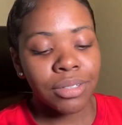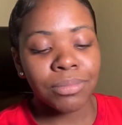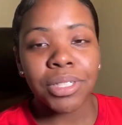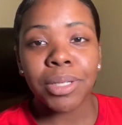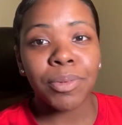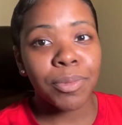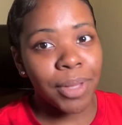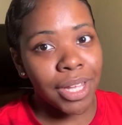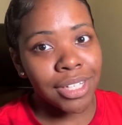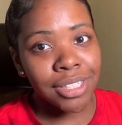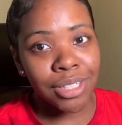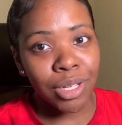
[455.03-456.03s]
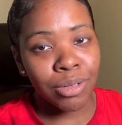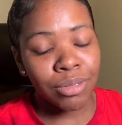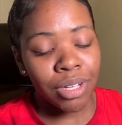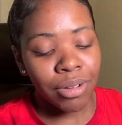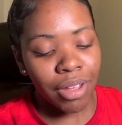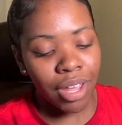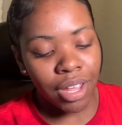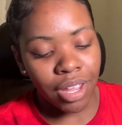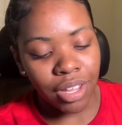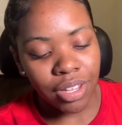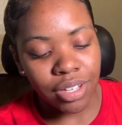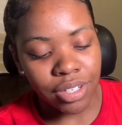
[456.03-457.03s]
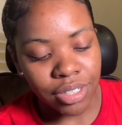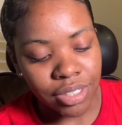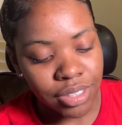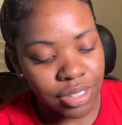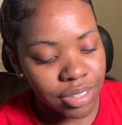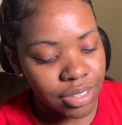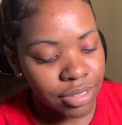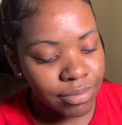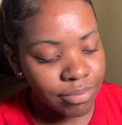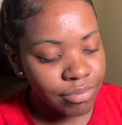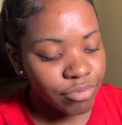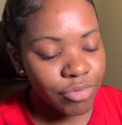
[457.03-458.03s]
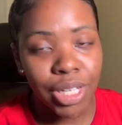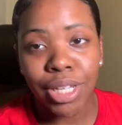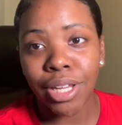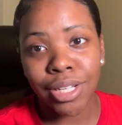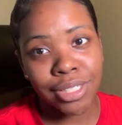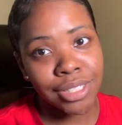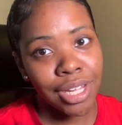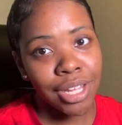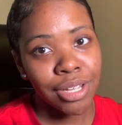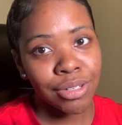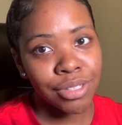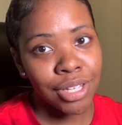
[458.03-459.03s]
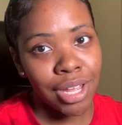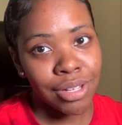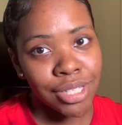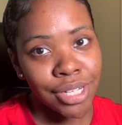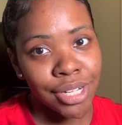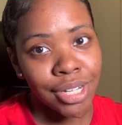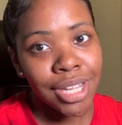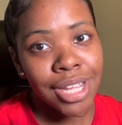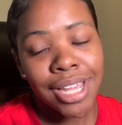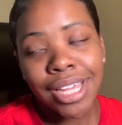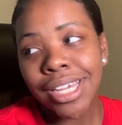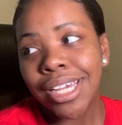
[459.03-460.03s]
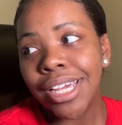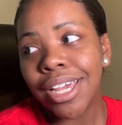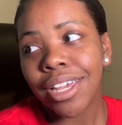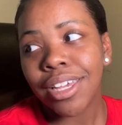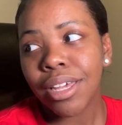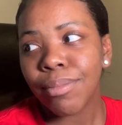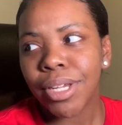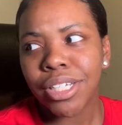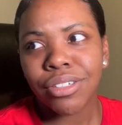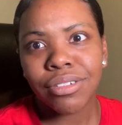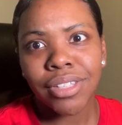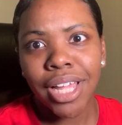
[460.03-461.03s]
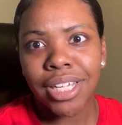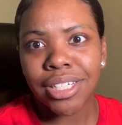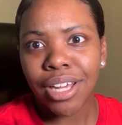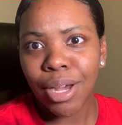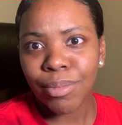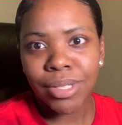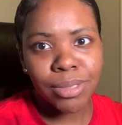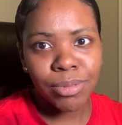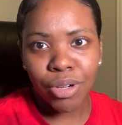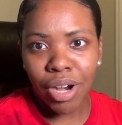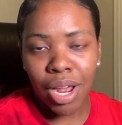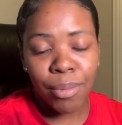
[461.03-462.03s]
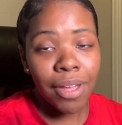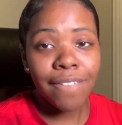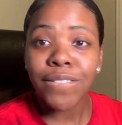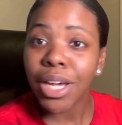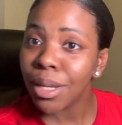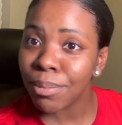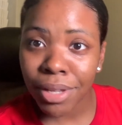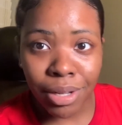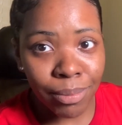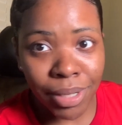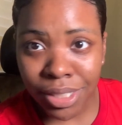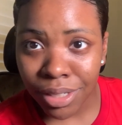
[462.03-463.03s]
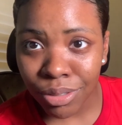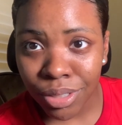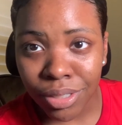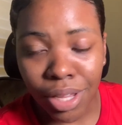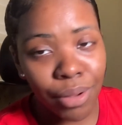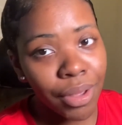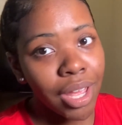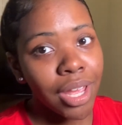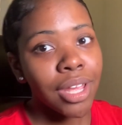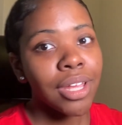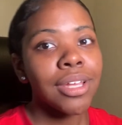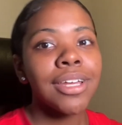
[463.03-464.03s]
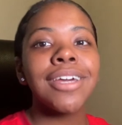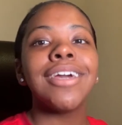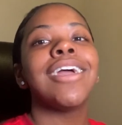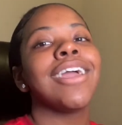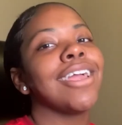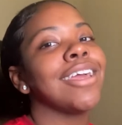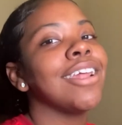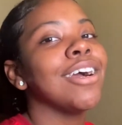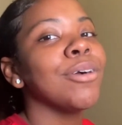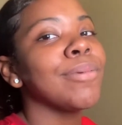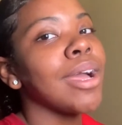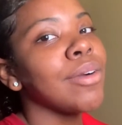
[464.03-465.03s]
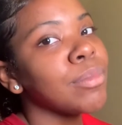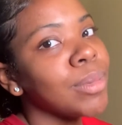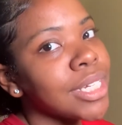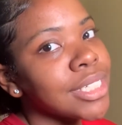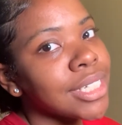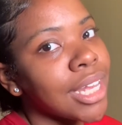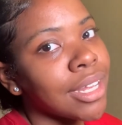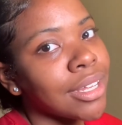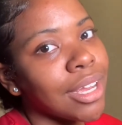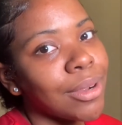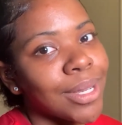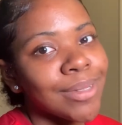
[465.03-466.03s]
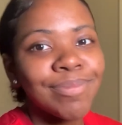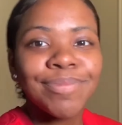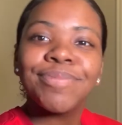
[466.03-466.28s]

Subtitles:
Keep your masks on, okay? Because y'all need to stay healthy out there. And yeah, make sure you like, comment, subscribe, and follow me on my socials, okay? And I hope you have a blessed day, all right?